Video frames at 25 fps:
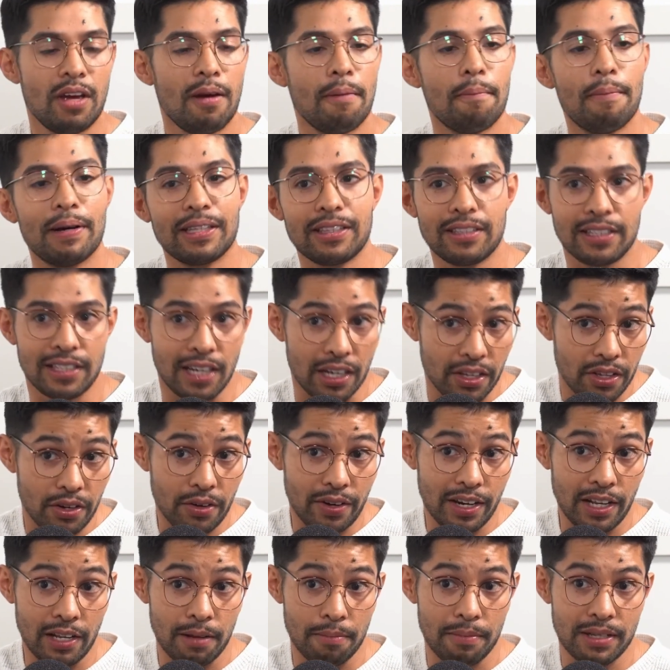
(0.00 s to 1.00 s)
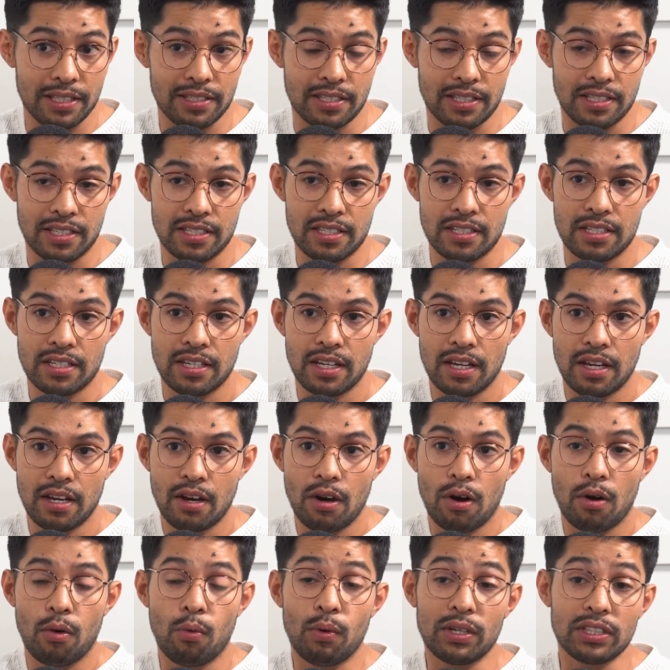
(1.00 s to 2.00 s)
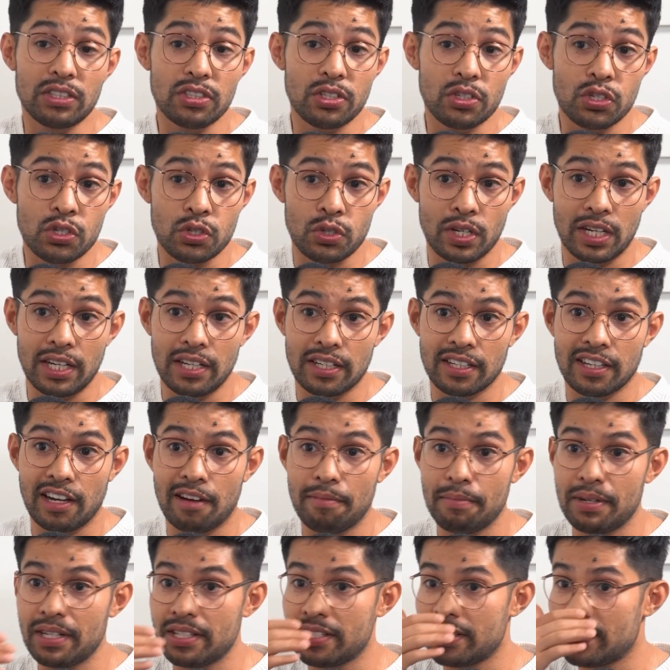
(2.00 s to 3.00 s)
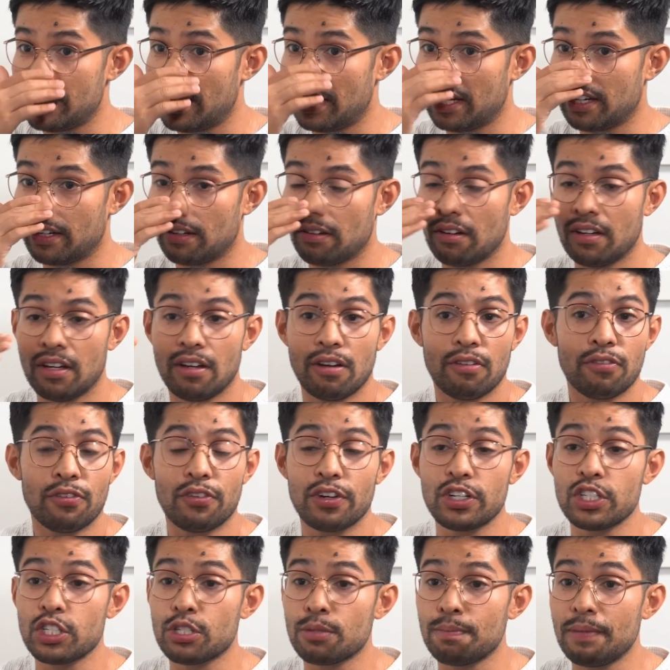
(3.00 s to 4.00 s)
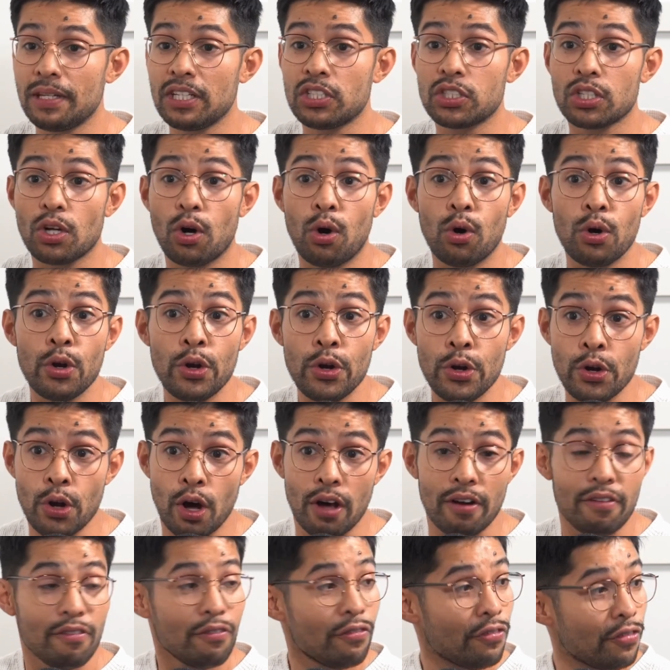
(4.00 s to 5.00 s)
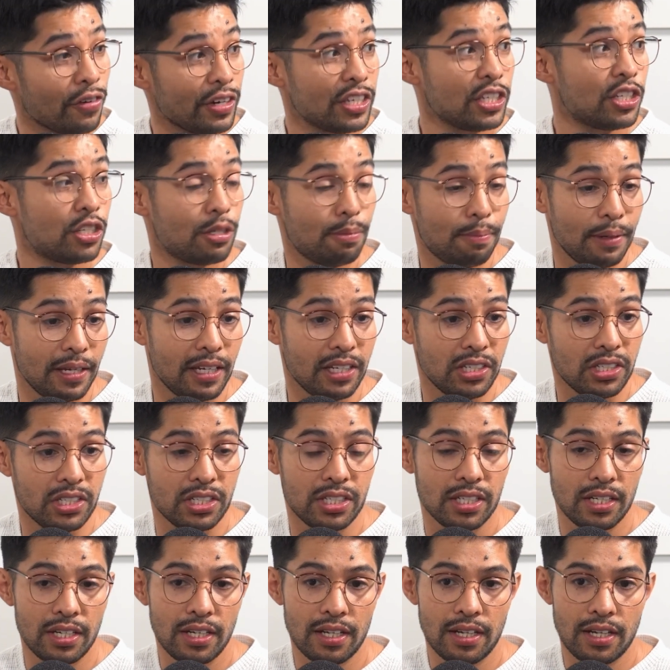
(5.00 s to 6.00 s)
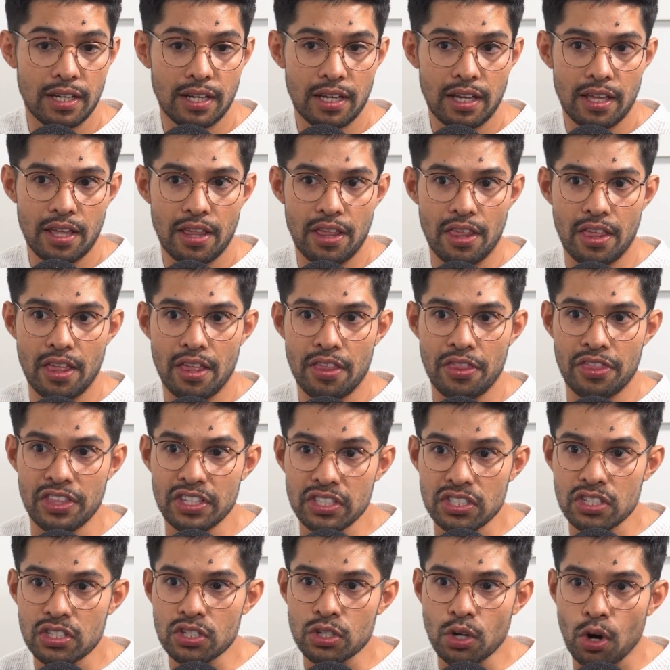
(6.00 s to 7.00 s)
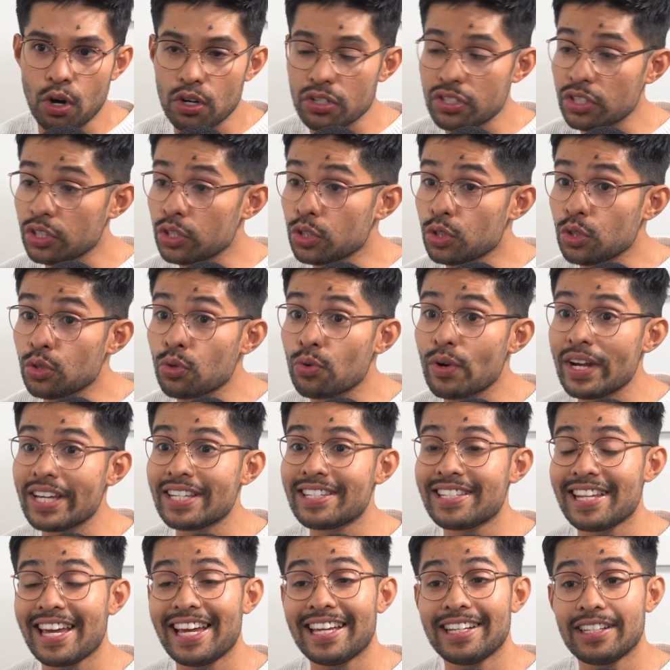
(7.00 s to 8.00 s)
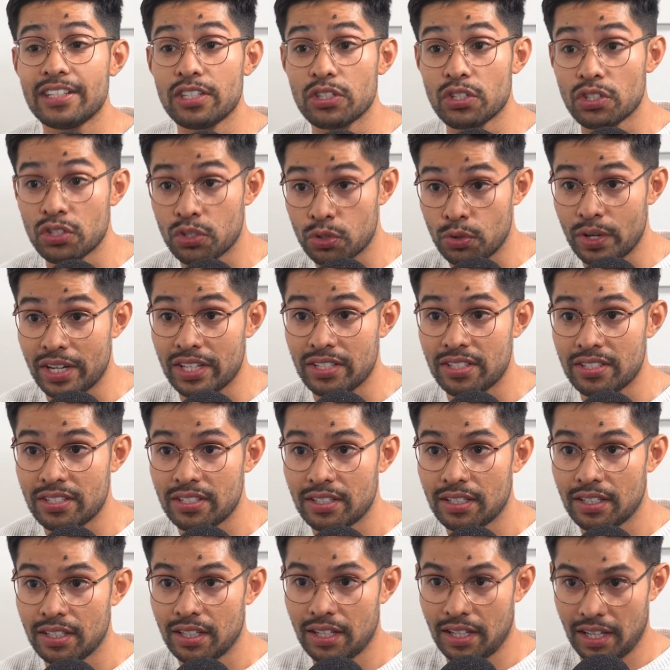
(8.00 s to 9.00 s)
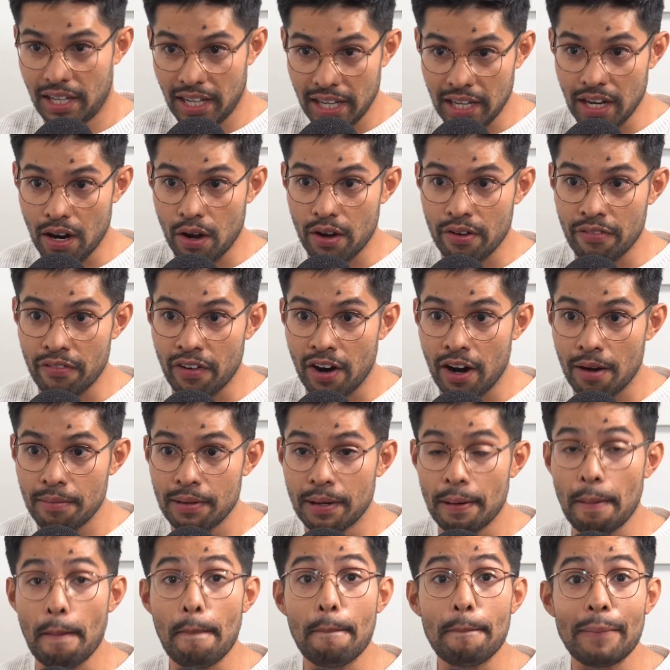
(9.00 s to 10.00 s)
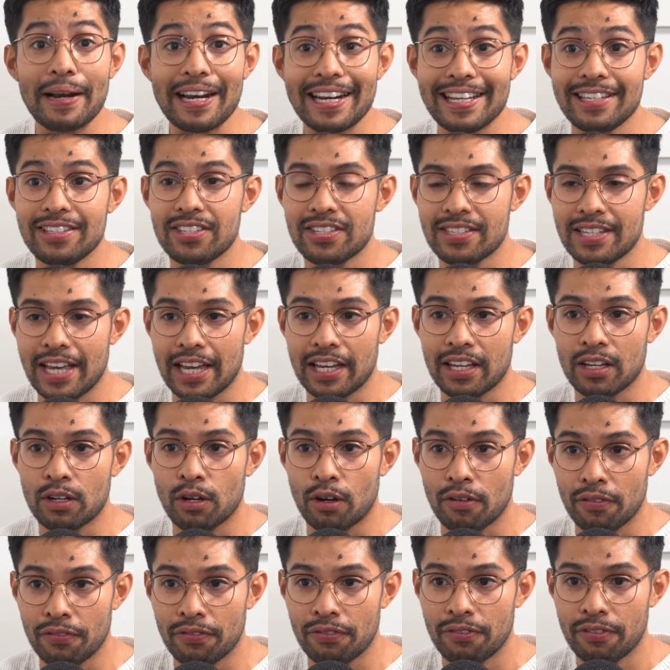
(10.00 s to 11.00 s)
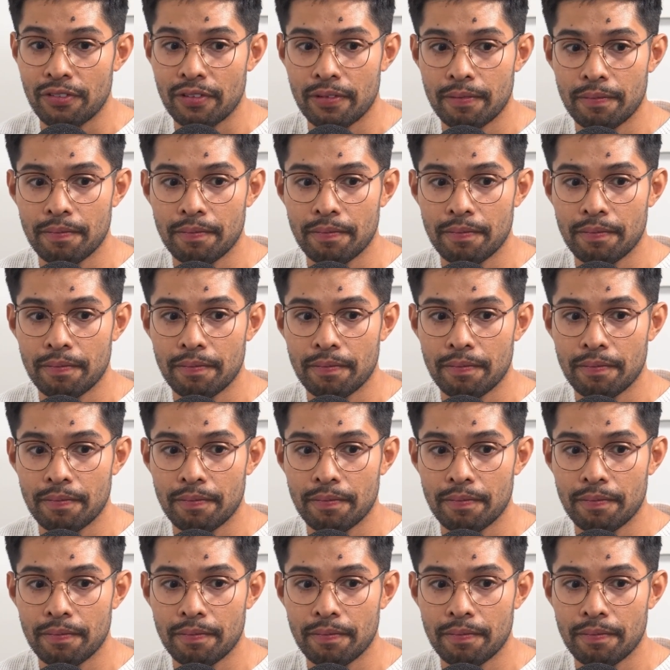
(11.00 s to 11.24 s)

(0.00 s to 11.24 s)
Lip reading: But the other element is what the Australian government is saying, free speech or not free speech, this is causing duress and distress in our environment. Please take it off.